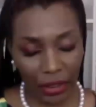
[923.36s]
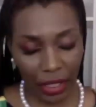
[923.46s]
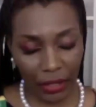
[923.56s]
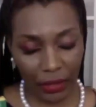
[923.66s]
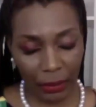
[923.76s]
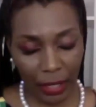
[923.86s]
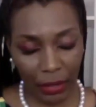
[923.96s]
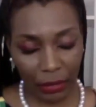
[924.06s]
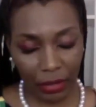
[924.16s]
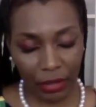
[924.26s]
thoughts
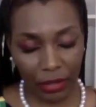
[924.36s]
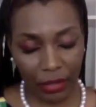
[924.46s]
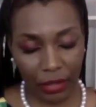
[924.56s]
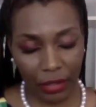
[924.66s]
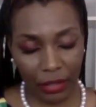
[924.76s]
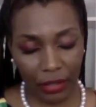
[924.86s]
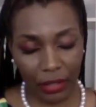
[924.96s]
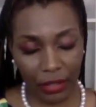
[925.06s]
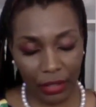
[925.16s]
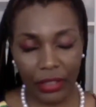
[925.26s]
about
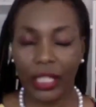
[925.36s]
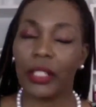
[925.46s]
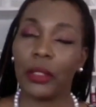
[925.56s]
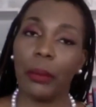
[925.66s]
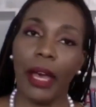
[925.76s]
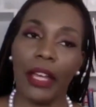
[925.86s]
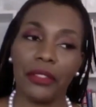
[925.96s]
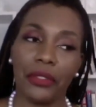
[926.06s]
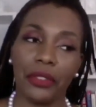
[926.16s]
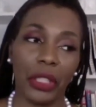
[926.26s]
the other
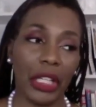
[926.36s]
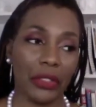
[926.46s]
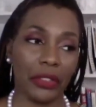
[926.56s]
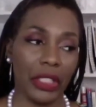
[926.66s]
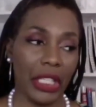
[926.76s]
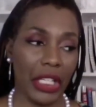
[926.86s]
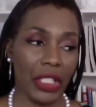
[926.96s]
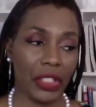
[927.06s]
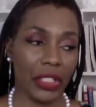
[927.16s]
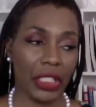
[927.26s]
pastors across the
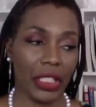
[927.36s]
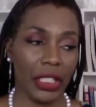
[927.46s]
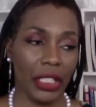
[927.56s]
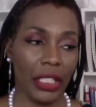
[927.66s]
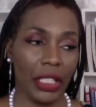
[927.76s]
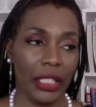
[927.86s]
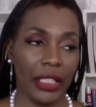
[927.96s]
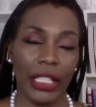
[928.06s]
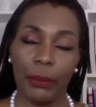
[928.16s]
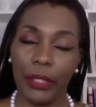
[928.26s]
nation
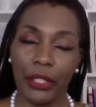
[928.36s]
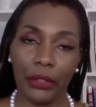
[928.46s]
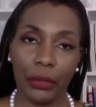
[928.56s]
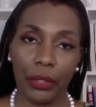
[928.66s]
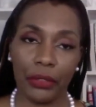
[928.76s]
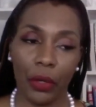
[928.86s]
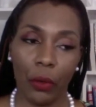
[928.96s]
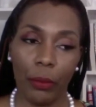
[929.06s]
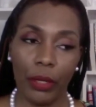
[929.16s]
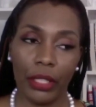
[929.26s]
keeping their doors
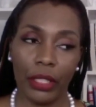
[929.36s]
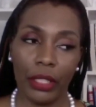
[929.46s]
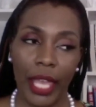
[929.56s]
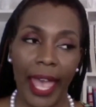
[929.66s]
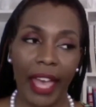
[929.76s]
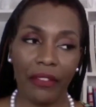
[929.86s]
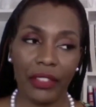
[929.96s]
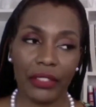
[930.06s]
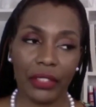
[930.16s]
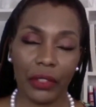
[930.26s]
open, having
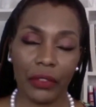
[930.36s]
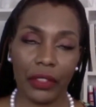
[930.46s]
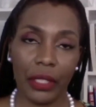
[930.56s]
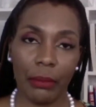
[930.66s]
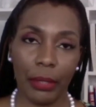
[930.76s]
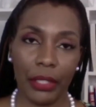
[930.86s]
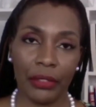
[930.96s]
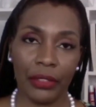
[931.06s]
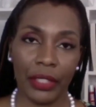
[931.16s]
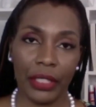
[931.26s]
service in
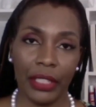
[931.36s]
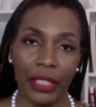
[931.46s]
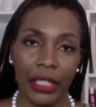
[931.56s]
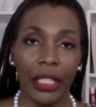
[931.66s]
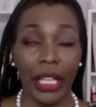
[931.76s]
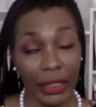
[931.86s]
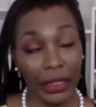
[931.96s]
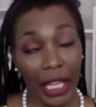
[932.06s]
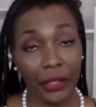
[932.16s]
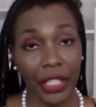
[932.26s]
person, and
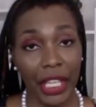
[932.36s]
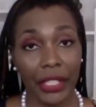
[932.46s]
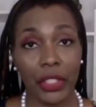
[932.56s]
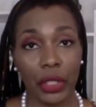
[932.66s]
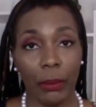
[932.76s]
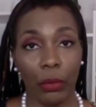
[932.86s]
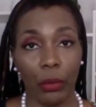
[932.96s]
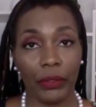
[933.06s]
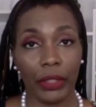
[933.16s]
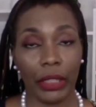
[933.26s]
later getting in trouble
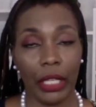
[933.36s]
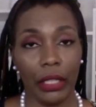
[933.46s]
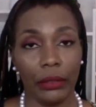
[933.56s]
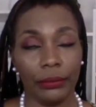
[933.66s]
with the law?